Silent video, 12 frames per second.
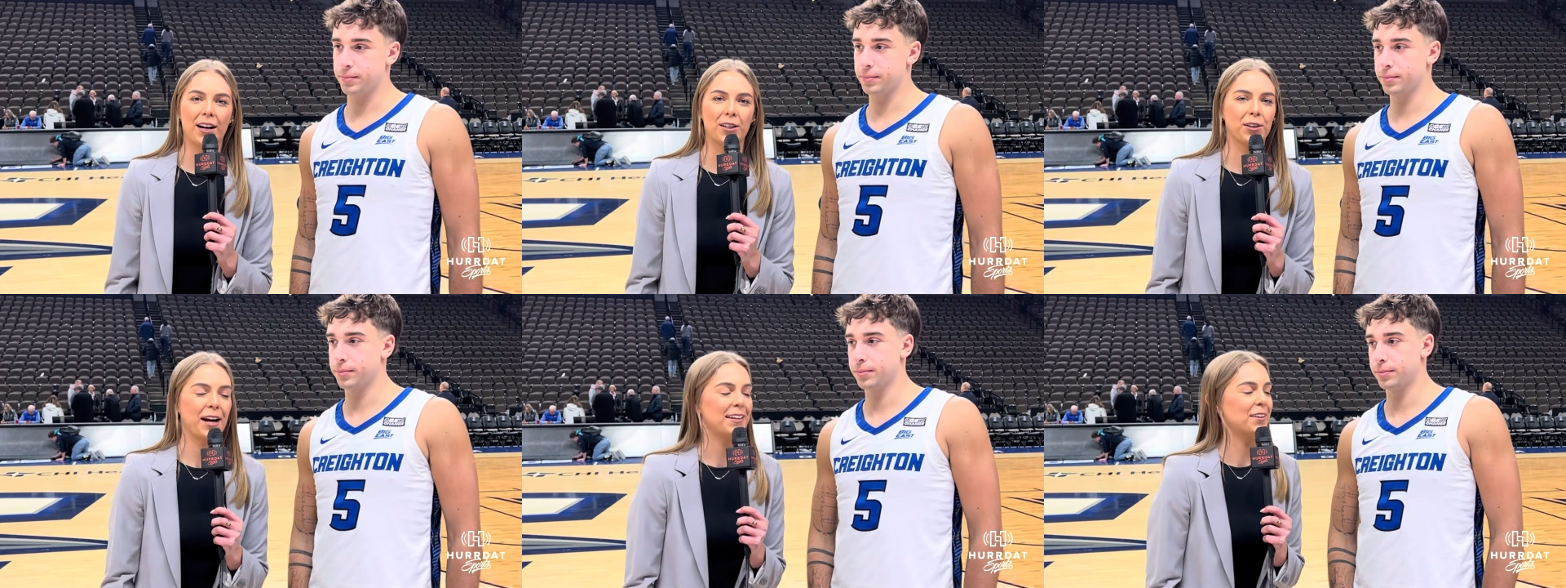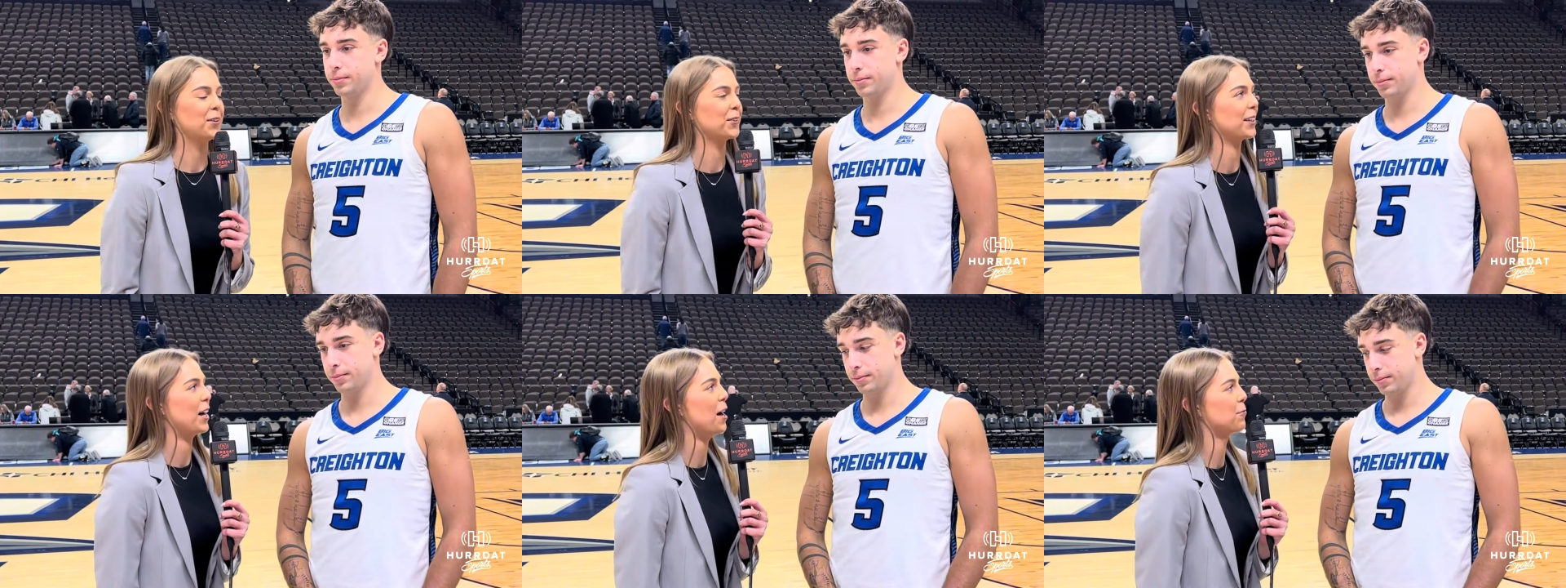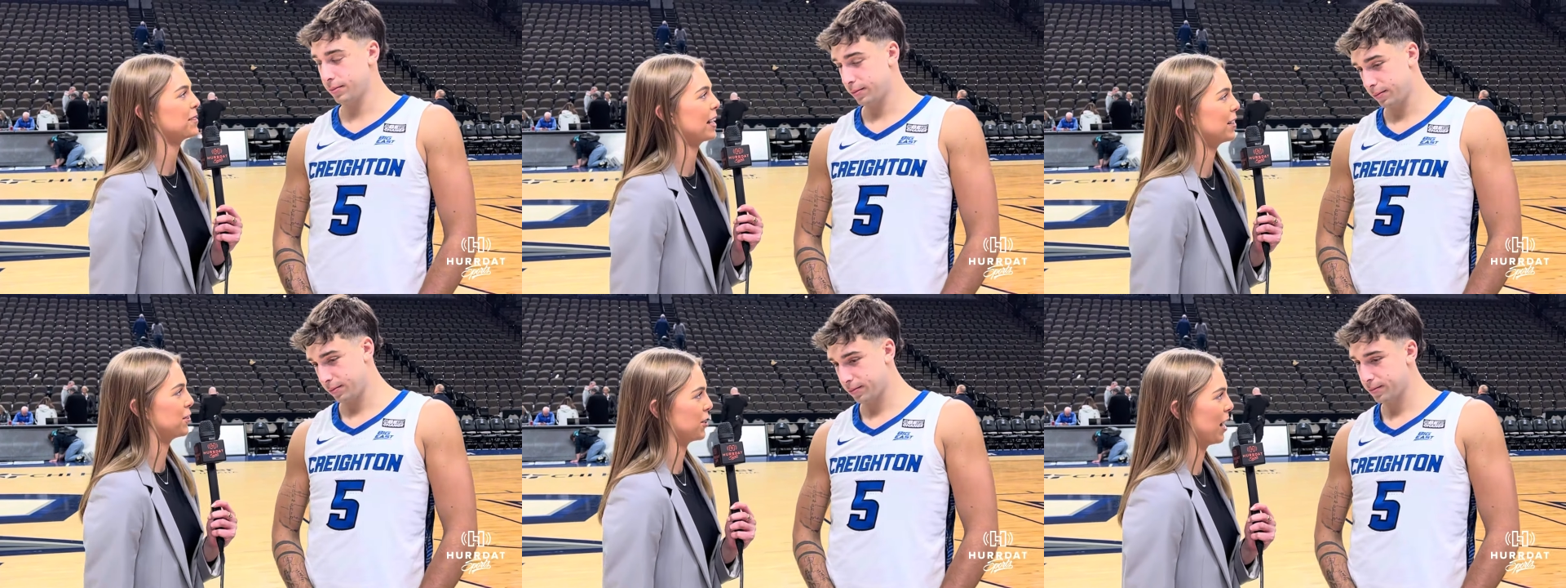Speaker 1: Creighton holding off
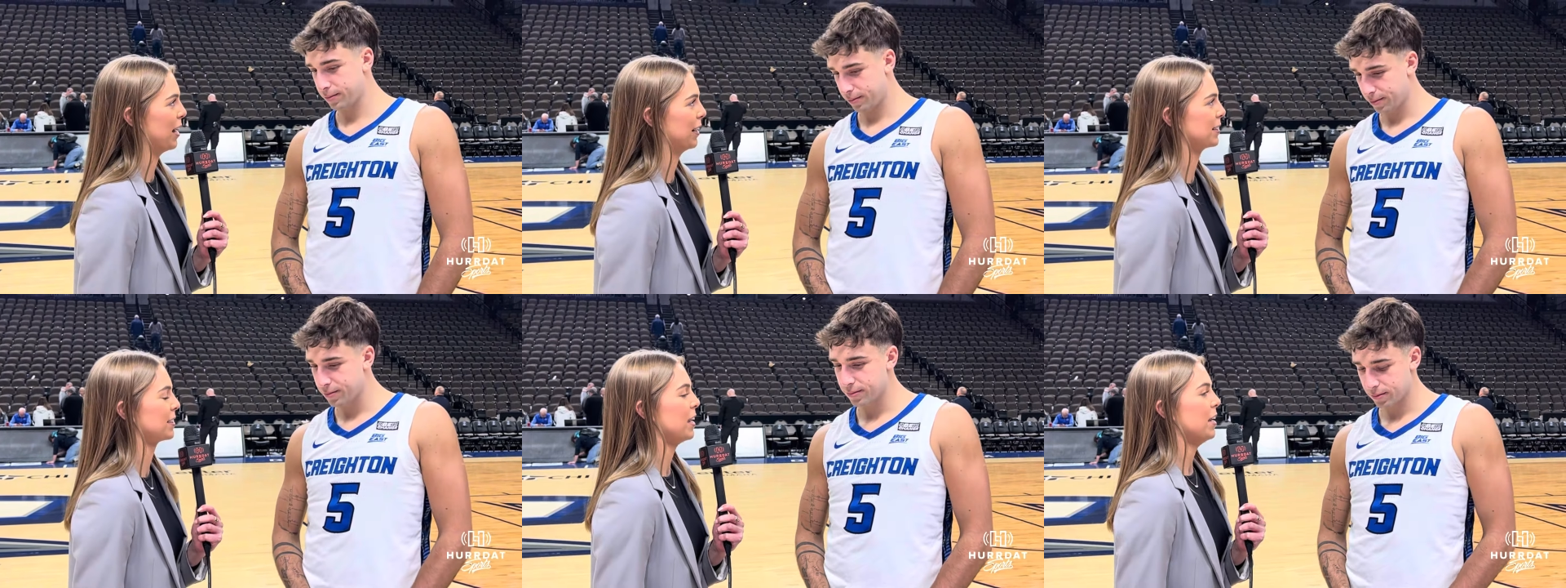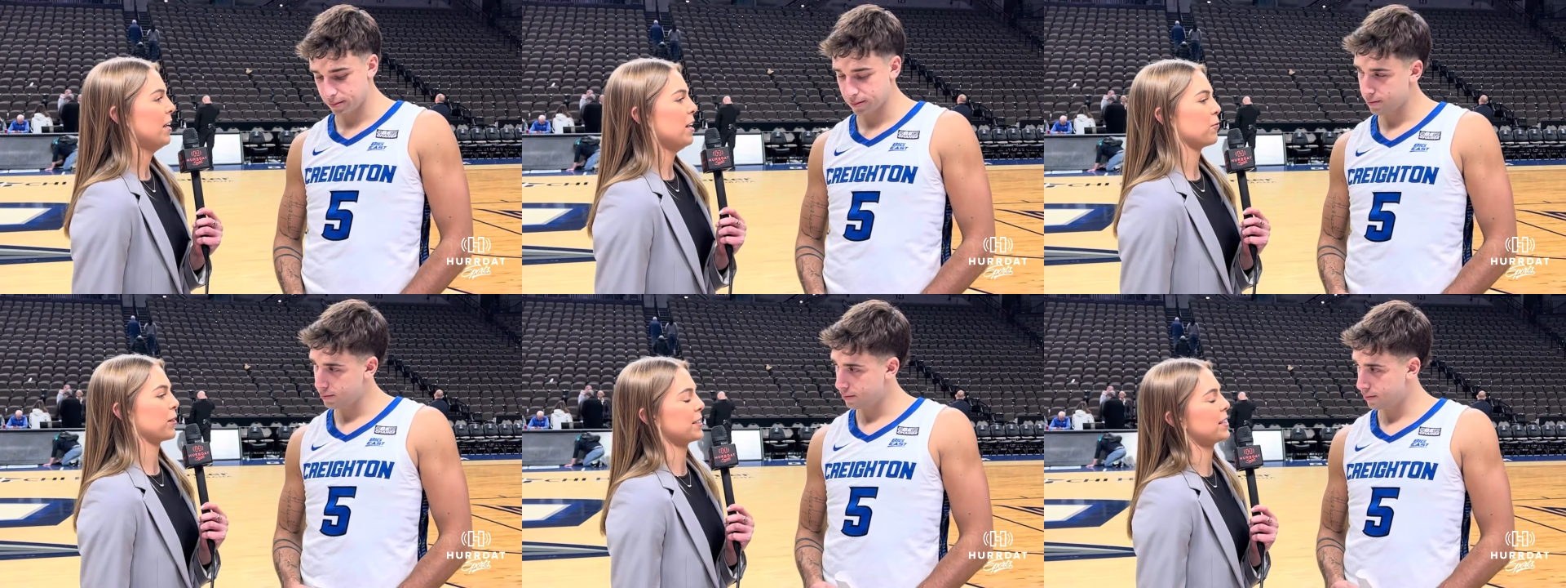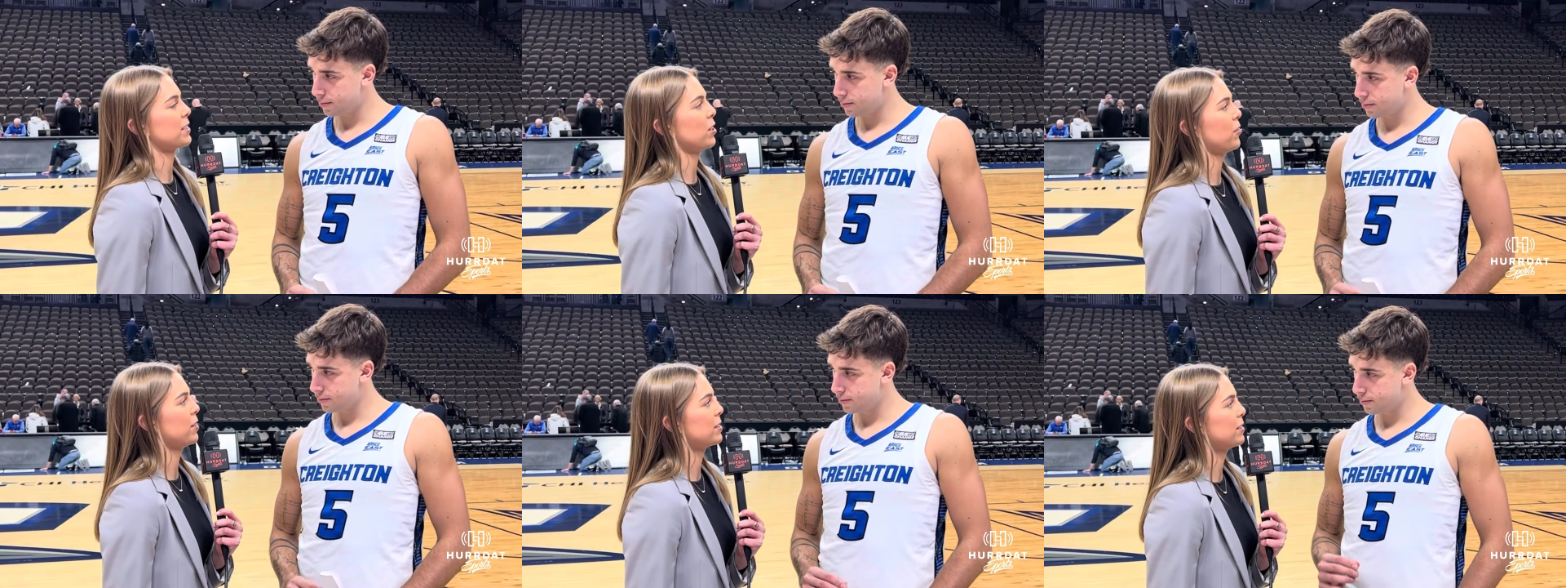St. John's. Francisco,
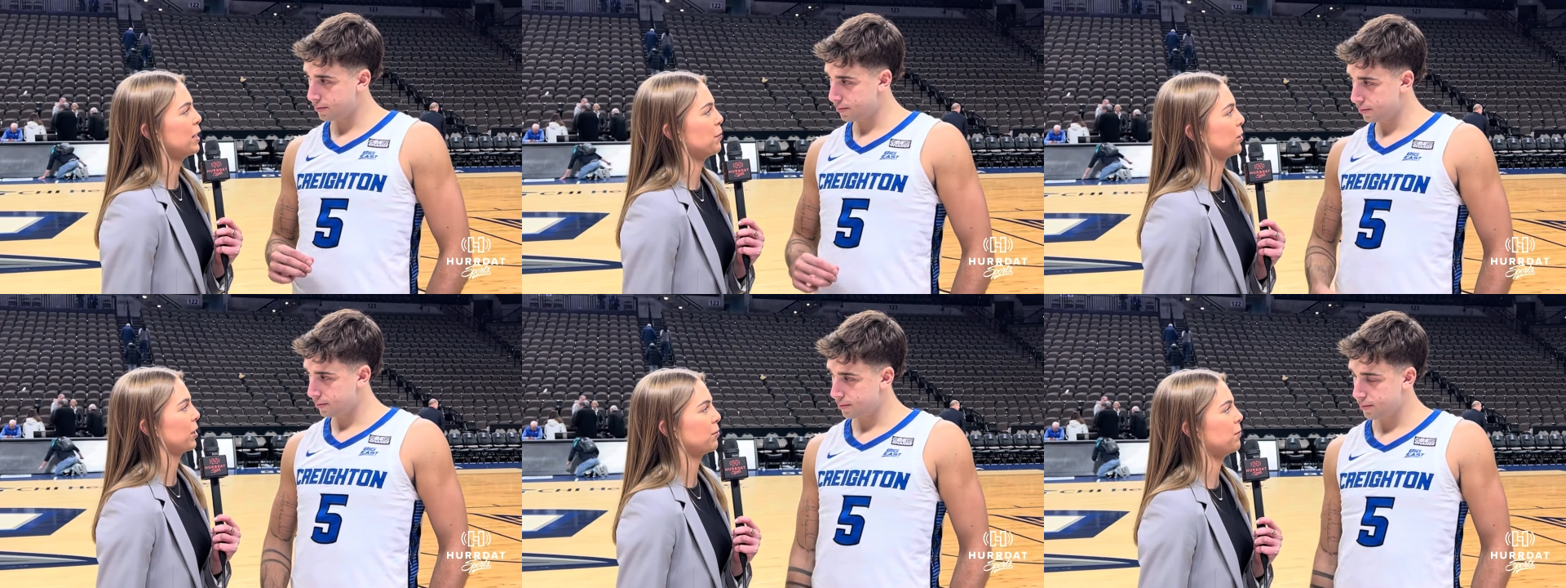this team could have